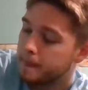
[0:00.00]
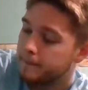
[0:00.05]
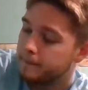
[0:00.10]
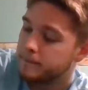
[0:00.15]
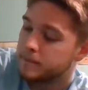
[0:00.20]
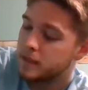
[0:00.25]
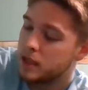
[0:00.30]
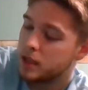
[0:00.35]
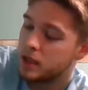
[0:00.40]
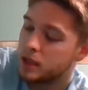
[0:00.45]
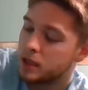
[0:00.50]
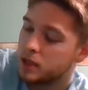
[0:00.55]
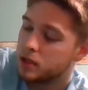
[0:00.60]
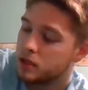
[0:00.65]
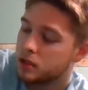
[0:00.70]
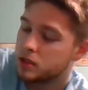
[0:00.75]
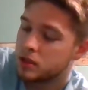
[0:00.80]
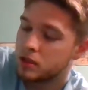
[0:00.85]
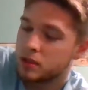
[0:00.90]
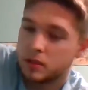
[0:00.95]
it
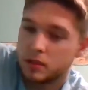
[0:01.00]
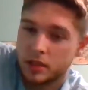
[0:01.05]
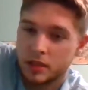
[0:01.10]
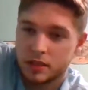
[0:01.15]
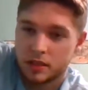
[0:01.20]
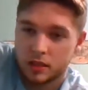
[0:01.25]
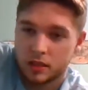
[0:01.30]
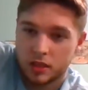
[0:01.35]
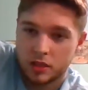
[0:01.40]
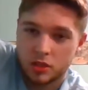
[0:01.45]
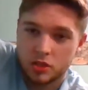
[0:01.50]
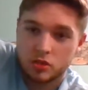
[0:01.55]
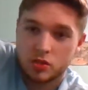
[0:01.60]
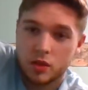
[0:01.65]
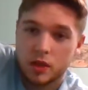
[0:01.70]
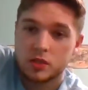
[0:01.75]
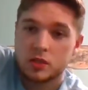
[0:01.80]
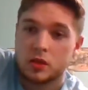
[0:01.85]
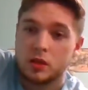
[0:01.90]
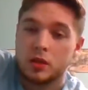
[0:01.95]
gets a lot of
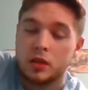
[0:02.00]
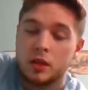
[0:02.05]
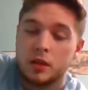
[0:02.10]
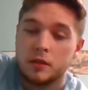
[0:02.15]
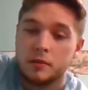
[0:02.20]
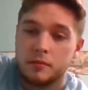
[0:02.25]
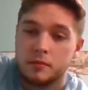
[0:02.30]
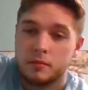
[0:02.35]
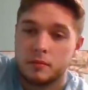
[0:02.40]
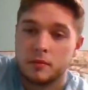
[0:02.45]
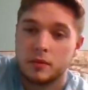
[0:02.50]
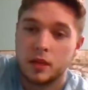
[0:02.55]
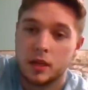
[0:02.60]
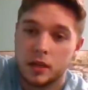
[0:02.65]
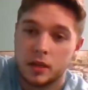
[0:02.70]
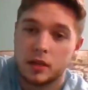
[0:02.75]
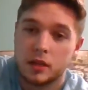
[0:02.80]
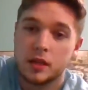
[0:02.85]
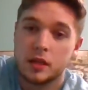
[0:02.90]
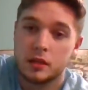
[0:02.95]
stress on it,
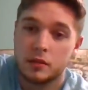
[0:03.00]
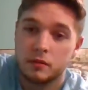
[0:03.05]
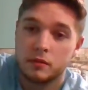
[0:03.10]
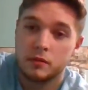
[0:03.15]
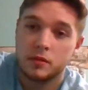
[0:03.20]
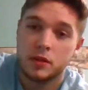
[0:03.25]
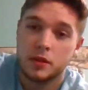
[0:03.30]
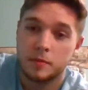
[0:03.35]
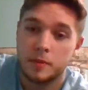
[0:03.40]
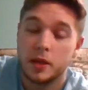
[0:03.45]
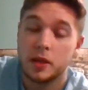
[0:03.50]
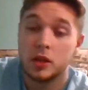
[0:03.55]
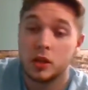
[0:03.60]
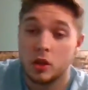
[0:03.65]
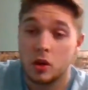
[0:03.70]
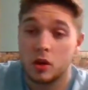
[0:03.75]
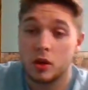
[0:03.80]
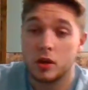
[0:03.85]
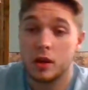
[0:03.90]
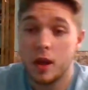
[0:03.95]
and depending
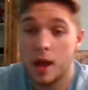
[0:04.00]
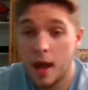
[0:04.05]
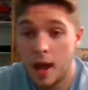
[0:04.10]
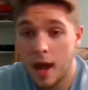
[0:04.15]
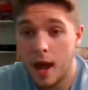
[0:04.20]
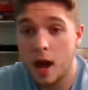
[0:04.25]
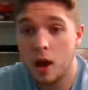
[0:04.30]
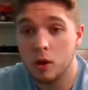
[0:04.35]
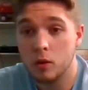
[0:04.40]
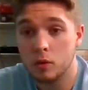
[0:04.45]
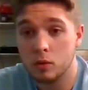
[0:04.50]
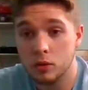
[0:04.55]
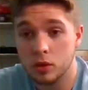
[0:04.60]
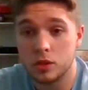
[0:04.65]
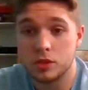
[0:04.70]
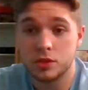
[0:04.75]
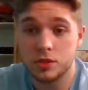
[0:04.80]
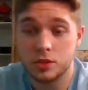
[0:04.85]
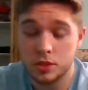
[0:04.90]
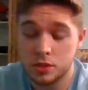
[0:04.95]
on how
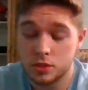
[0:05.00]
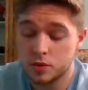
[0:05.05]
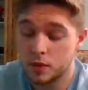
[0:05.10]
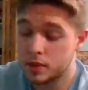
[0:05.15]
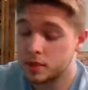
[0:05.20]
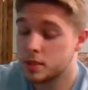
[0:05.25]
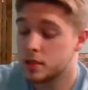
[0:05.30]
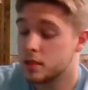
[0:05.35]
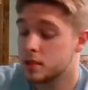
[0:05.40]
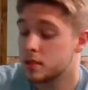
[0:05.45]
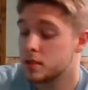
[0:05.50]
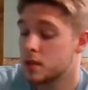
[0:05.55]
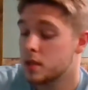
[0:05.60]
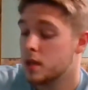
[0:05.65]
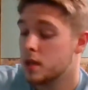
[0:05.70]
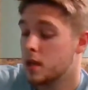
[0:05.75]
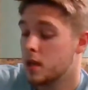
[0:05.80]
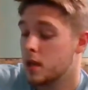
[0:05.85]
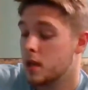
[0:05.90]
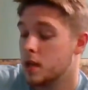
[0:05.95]
large the stress is,
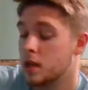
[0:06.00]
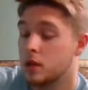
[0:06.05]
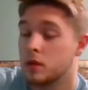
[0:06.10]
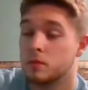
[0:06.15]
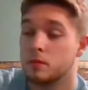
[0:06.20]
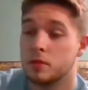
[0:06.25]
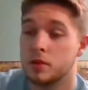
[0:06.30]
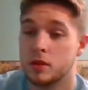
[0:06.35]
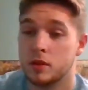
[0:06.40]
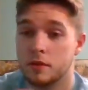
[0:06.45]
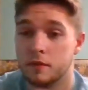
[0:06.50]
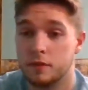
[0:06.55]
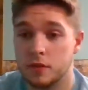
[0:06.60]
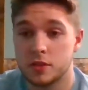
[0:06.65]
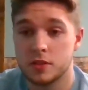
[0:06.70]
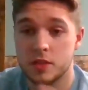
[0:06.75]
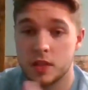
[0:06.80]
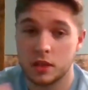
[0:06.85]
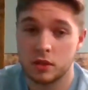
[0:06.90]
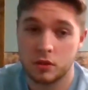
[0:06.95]
it could be a 1st,
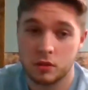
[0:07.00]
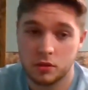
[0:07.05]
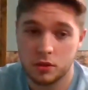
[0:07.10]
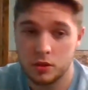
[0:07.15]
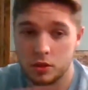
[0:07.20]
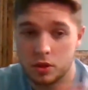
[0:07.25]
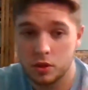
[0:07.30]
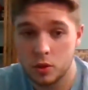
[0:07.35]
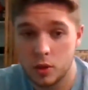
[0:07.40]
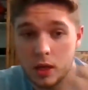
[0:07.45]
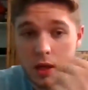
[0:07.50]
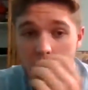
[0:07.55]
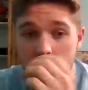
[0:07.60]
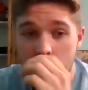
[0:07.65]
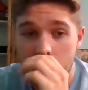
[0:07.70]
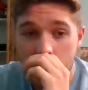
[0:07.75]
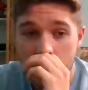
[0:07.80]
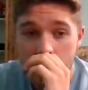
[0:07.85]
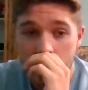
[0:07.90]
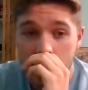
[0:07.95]
2nd, or 3rd degree.
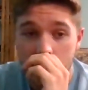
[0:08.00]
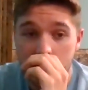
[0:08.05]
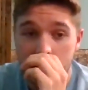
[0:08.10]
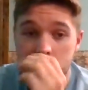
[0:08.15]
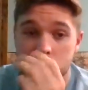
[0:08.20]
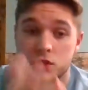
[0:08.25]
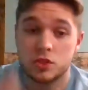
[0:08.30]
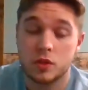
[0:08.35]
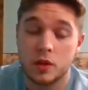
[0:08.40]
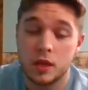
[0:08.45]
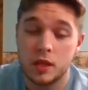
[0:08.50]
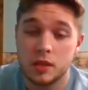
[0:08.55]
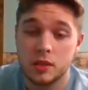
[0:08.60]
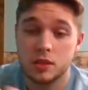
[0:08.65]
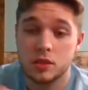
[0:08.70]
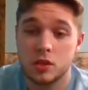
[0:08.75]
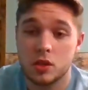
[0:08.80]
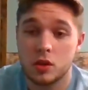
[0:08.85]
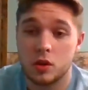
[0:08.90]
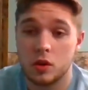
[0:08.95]
Strains
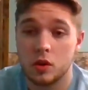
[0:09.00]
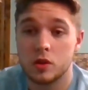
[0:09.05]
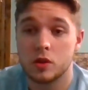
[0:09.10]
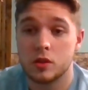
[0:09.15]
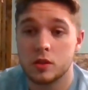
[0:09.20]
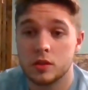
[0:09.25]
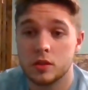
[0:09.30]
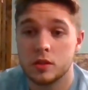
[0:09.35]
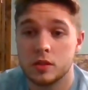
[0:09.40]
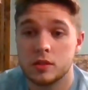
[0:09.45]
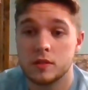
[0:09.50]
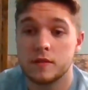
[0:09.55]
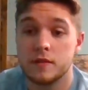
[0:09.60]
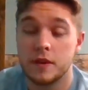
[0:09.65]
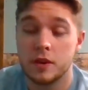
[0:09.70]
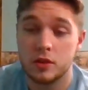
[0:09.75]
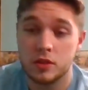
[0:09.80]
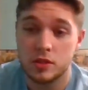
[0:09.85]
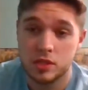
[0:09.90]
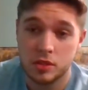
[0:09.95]
are
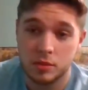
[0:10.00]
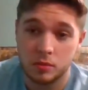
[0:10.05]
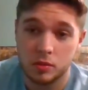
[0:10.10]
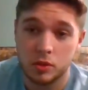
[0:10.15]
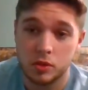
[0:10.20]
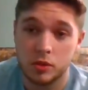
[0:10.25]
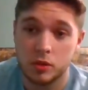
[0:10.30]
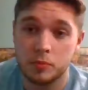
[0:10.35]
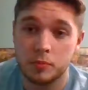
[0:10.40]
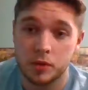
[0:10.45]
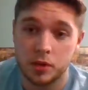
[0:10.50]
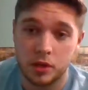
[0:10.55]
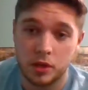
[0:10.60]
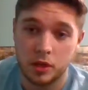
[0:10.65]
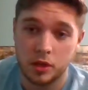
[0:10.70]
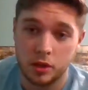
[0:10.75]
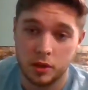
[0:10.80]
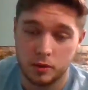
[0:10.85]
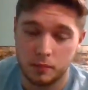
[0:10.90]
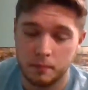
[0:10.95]
very similar, but
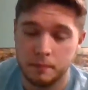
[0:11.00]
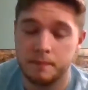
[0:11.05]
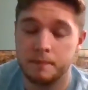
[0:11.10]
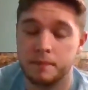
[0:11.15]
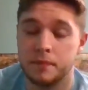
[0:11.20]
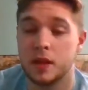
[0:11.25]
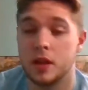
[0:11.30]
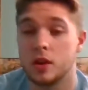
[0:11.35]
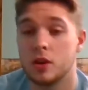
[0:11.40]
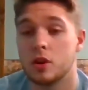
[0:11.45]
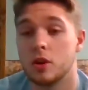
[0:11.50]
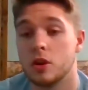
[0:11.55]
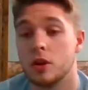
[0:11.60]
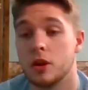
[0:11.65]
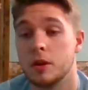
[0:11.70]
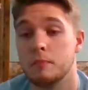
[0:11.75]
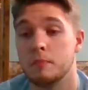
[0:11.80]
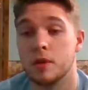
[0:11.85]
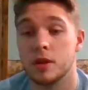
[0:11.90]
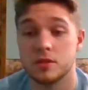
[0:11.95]
they occur
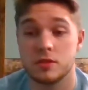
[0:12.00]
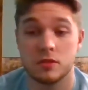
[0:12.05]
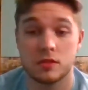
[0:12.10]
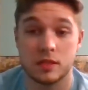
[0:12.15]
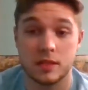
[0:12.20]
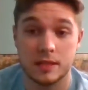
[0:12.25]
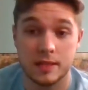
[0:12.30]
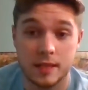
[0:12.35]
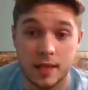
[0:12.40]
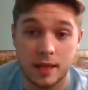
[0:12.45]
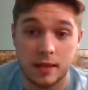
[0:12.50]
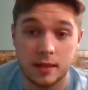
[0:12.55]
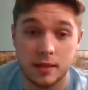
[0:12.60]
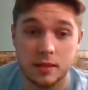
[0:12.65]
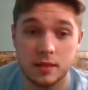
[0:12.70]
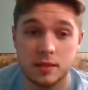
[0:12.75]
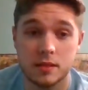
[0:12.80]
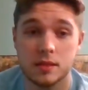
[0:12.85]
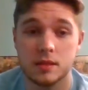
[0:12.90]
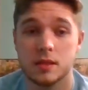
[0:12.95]
in muscles and
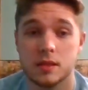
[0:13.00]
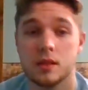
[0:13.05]
tendons.